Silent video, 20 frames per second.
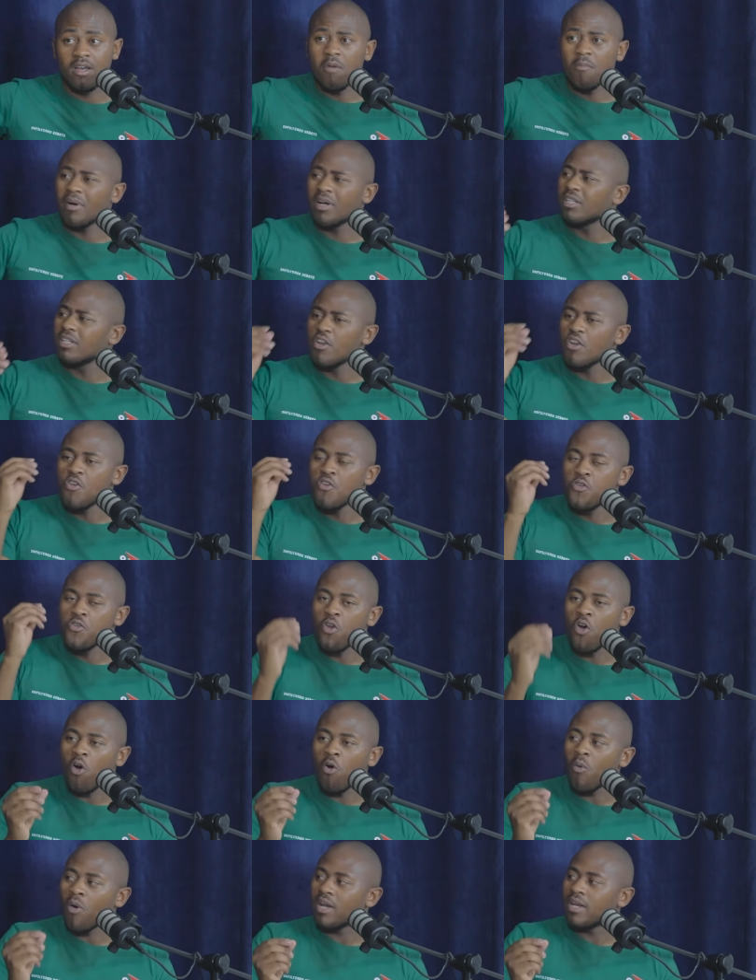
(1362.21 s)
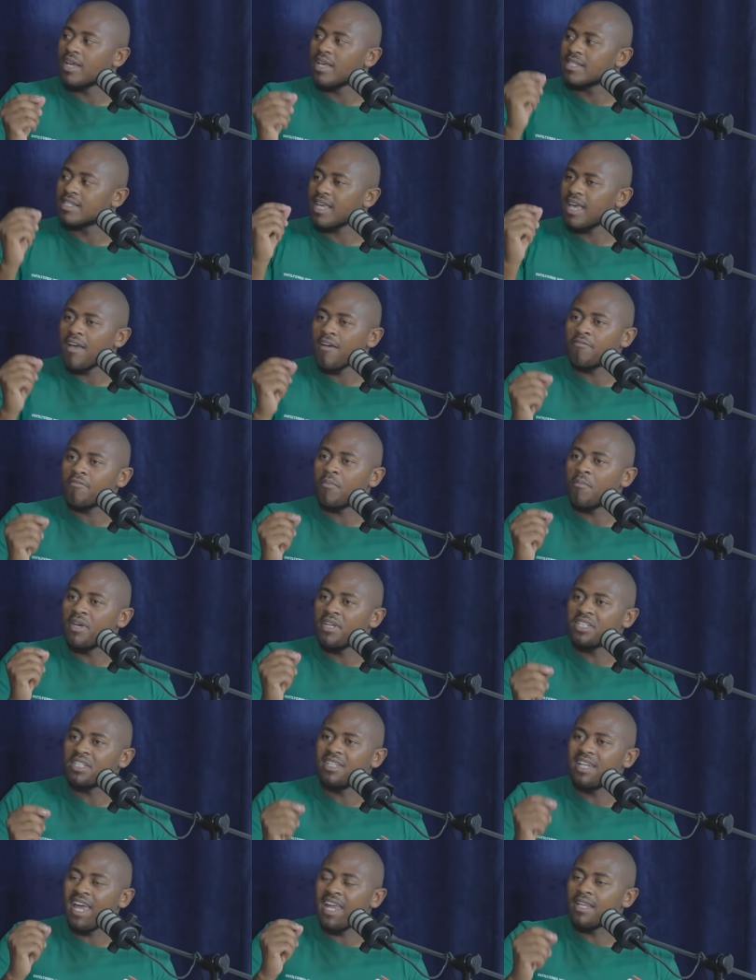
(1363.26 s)
but no one has ever
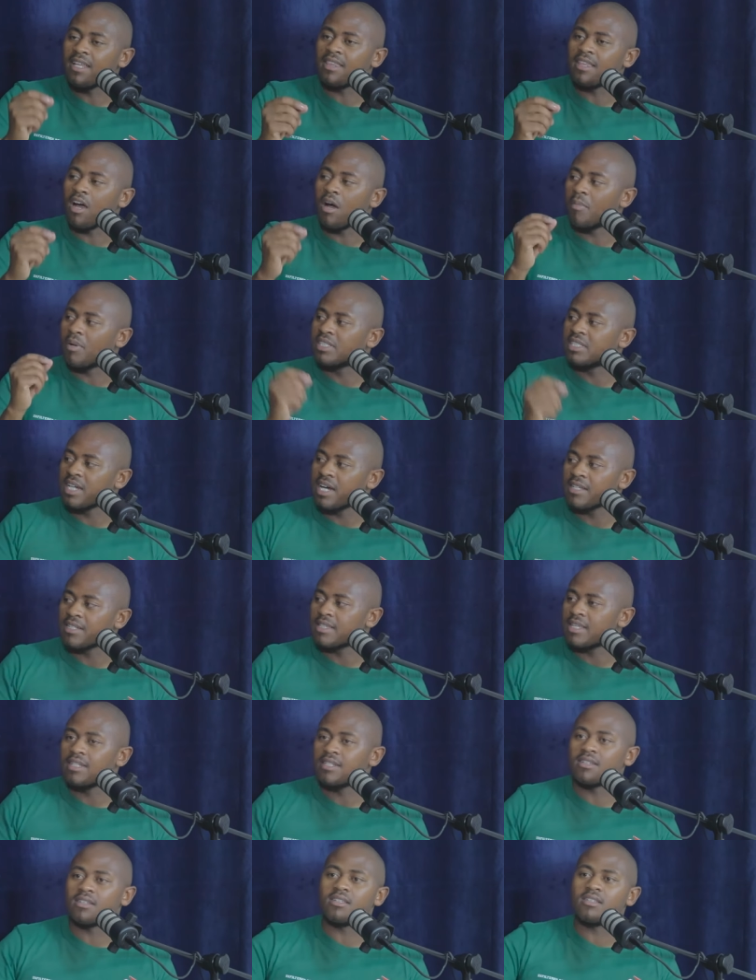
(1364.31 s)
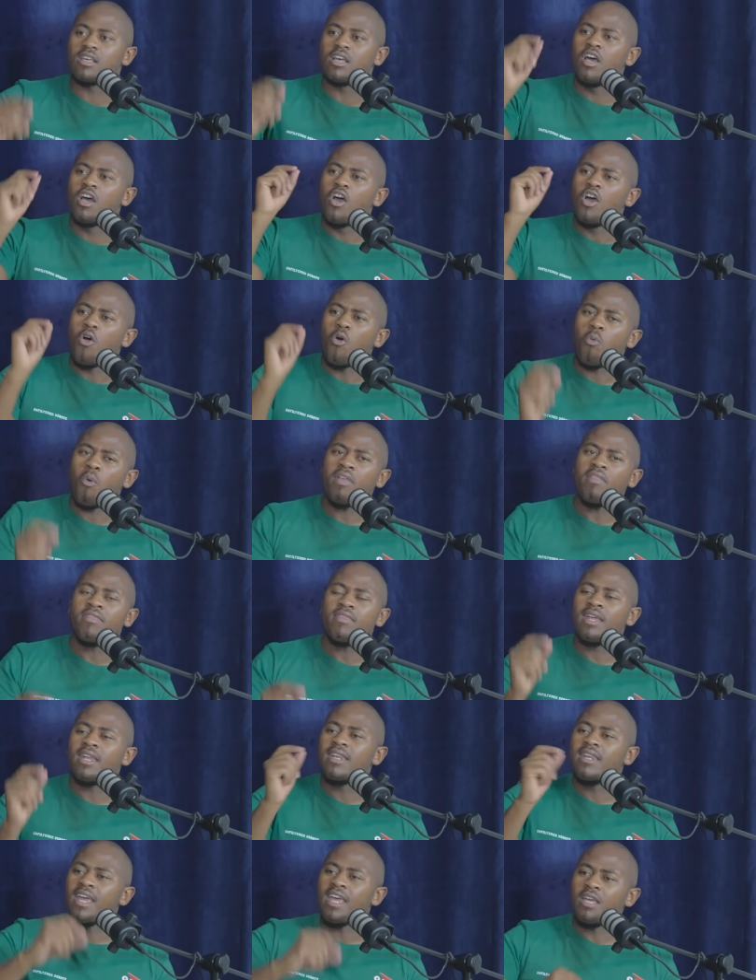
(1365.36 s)
mentioned anything about junk status. When the
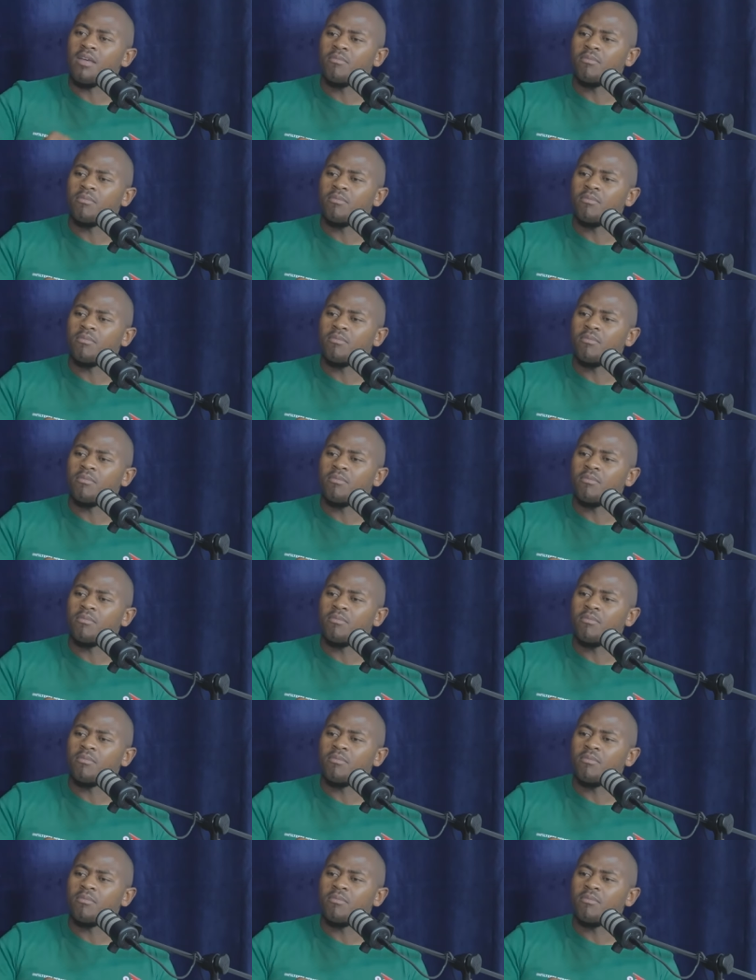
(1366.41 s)
name